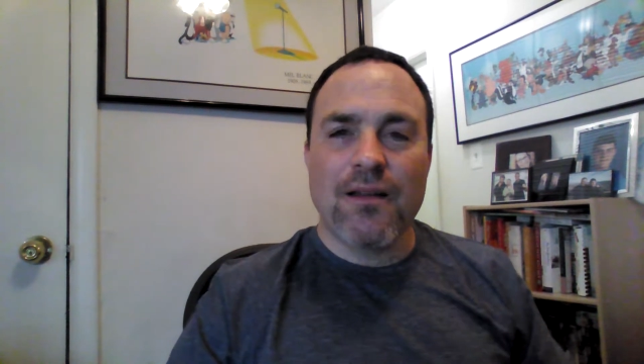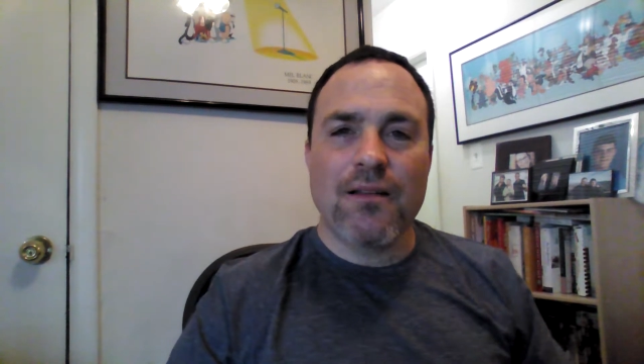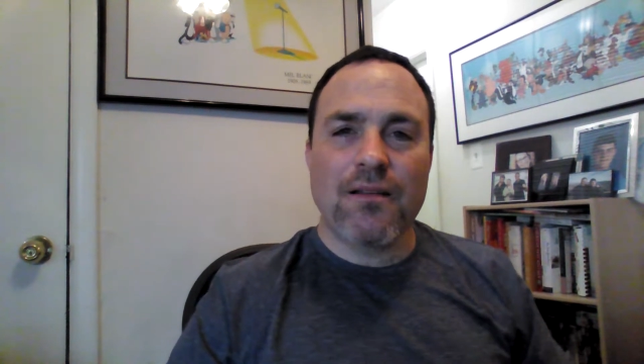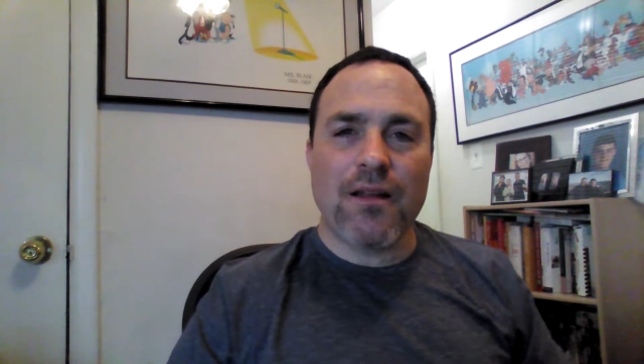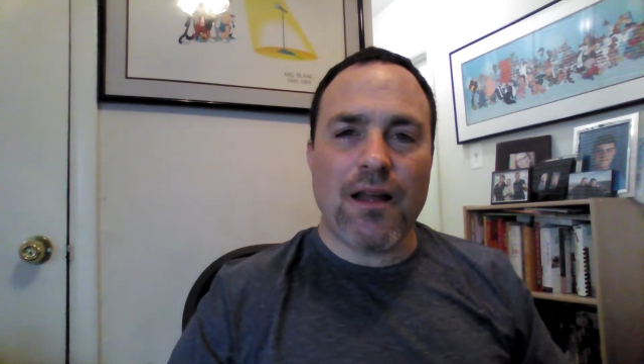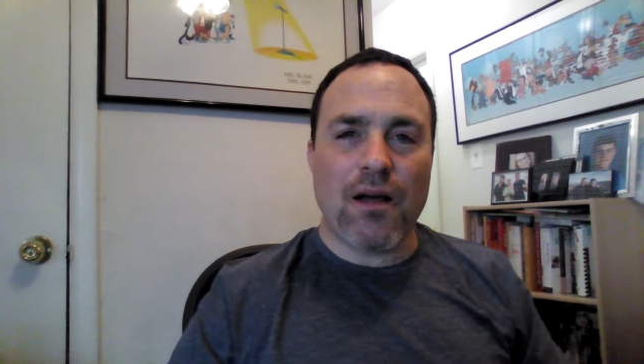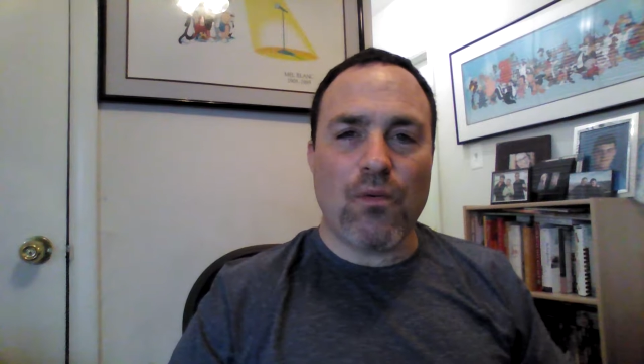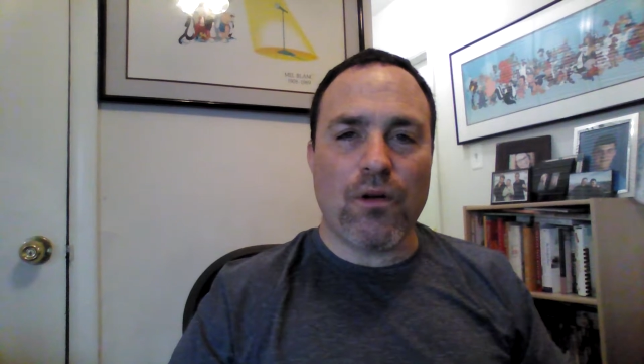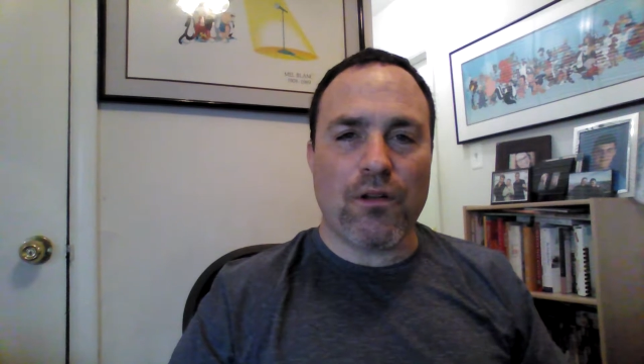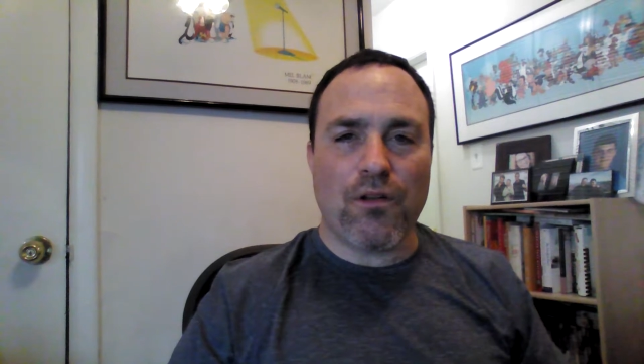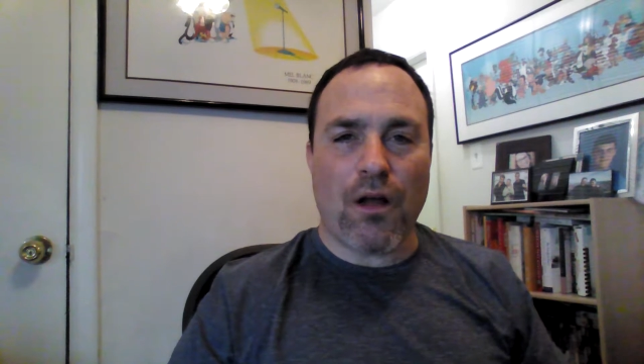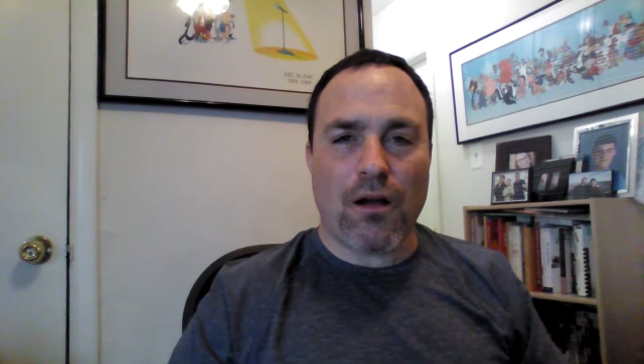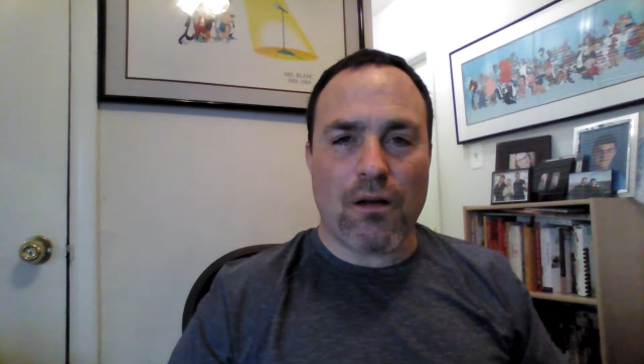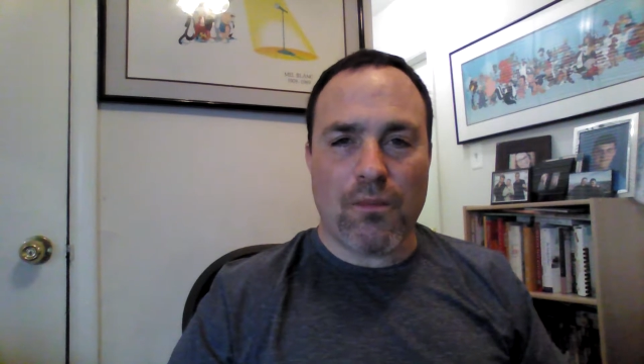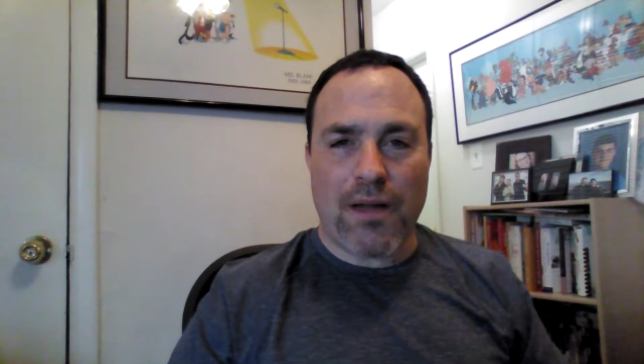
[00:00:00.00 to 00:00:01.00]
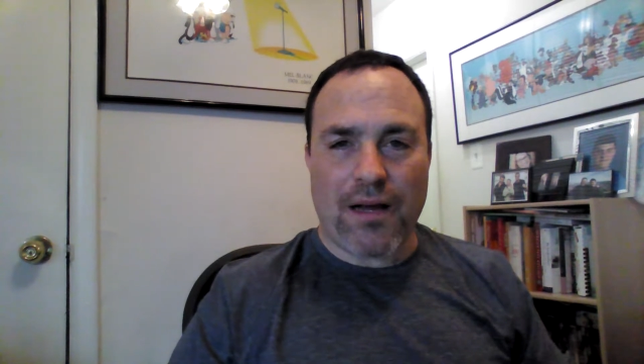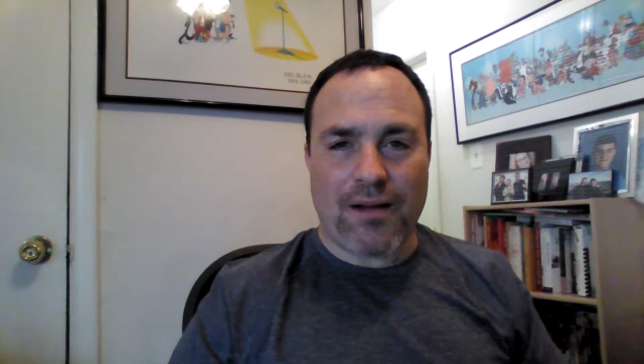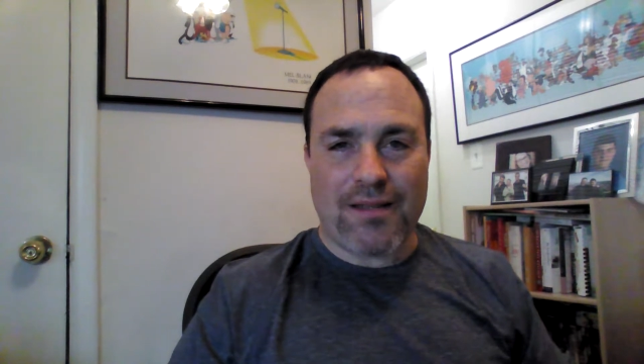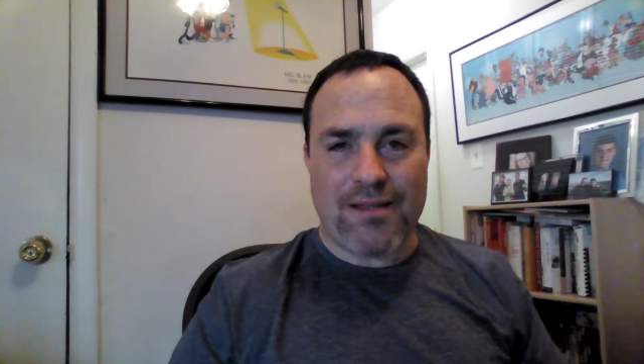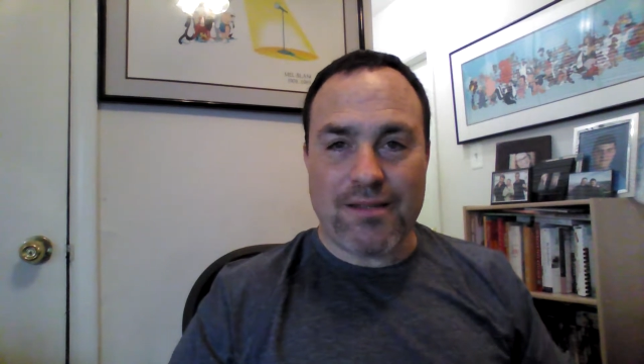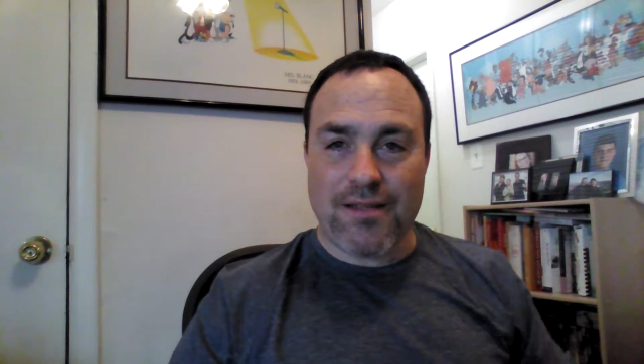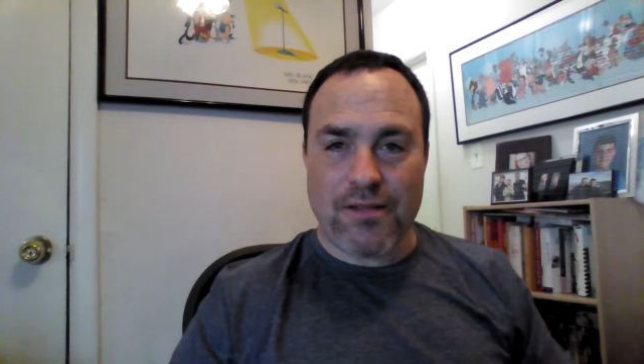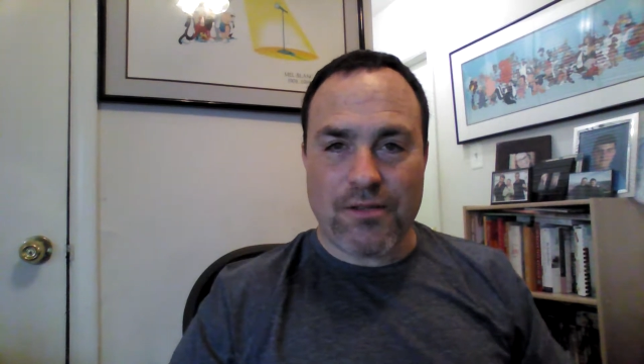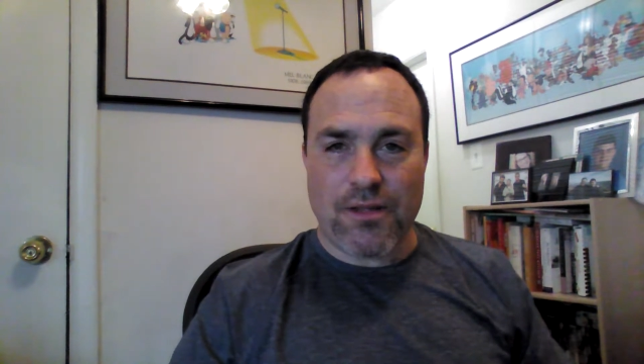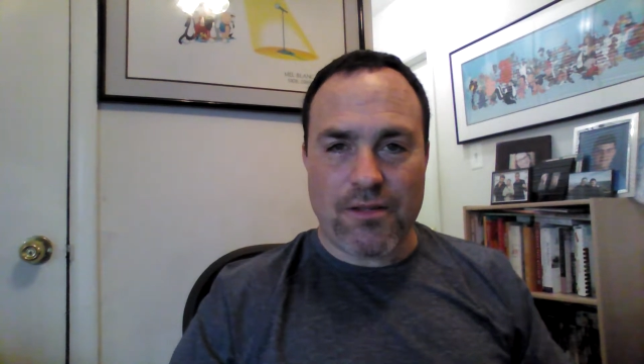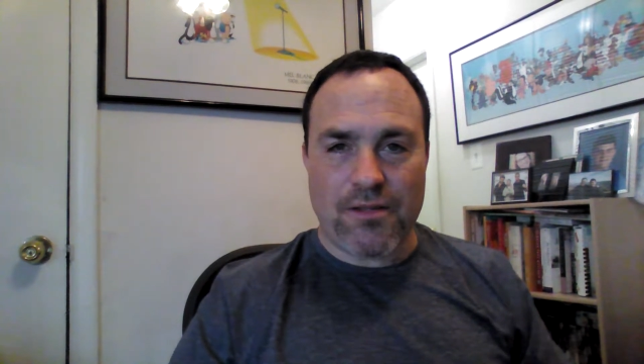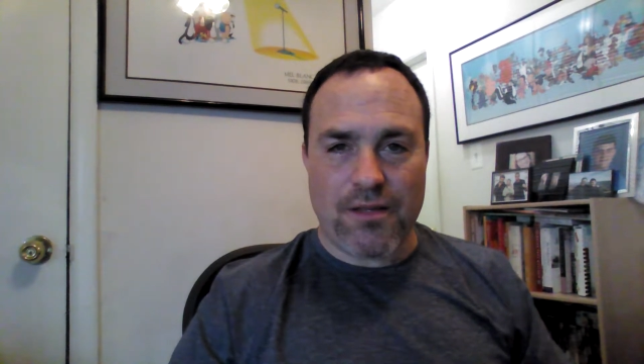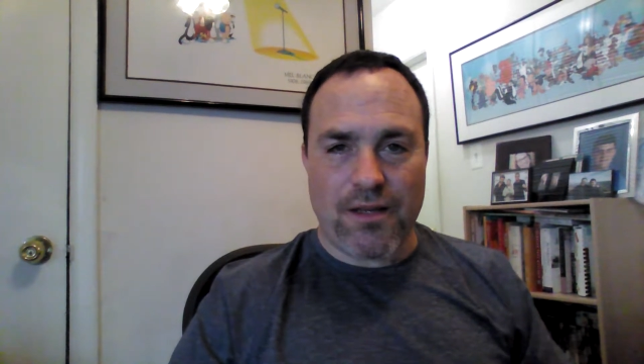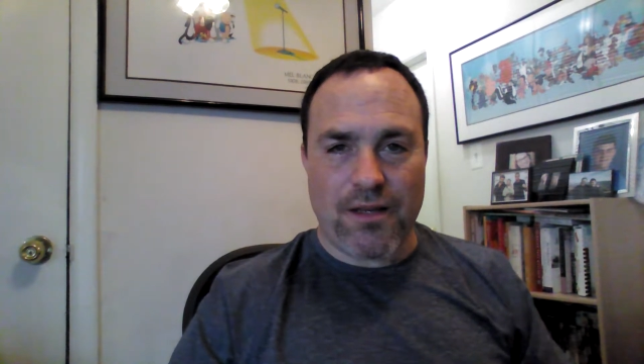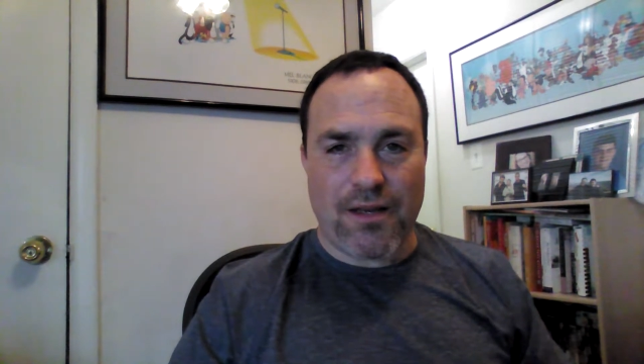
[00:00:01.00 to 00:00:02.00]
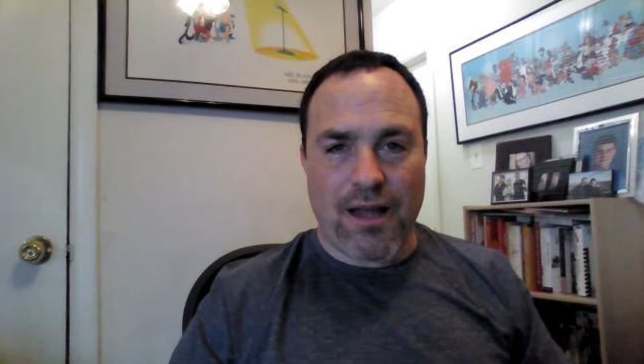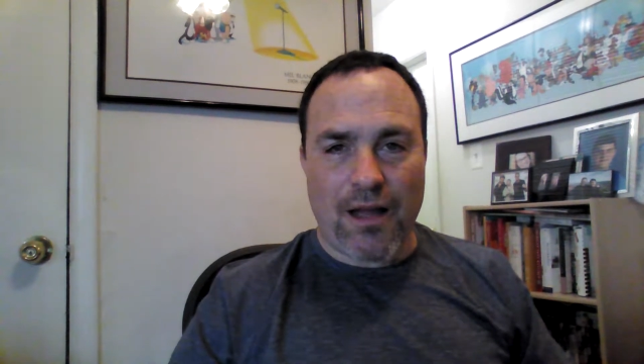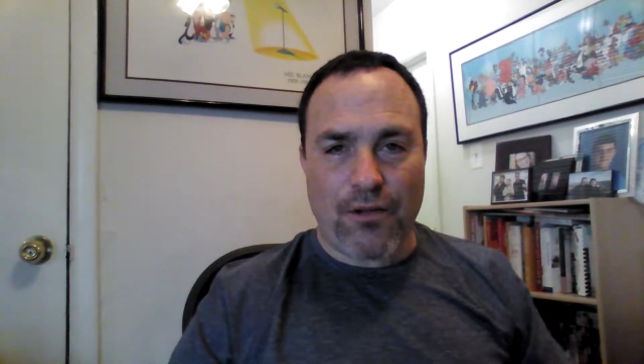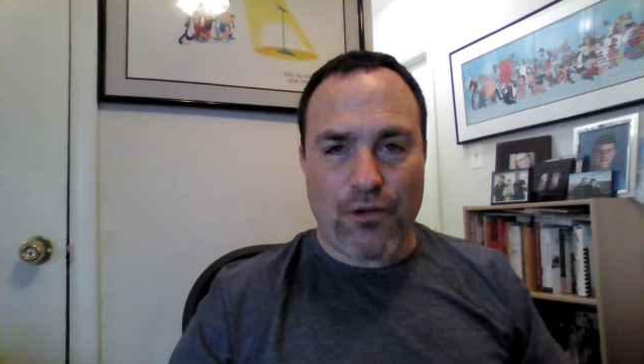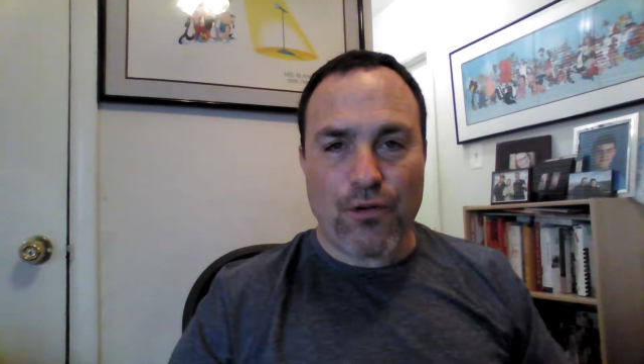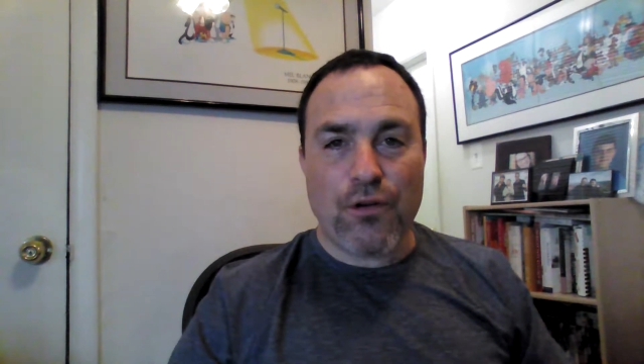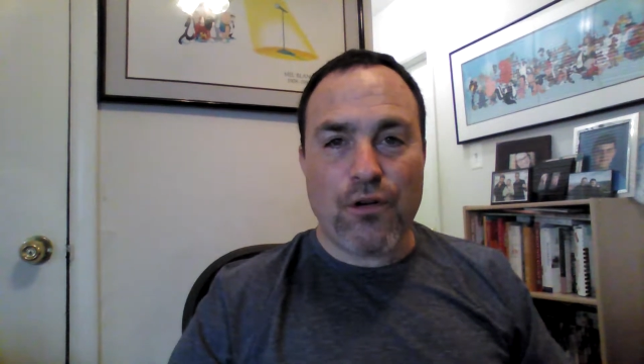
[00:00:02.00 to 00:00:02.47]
Today I want to talk about consistency and how you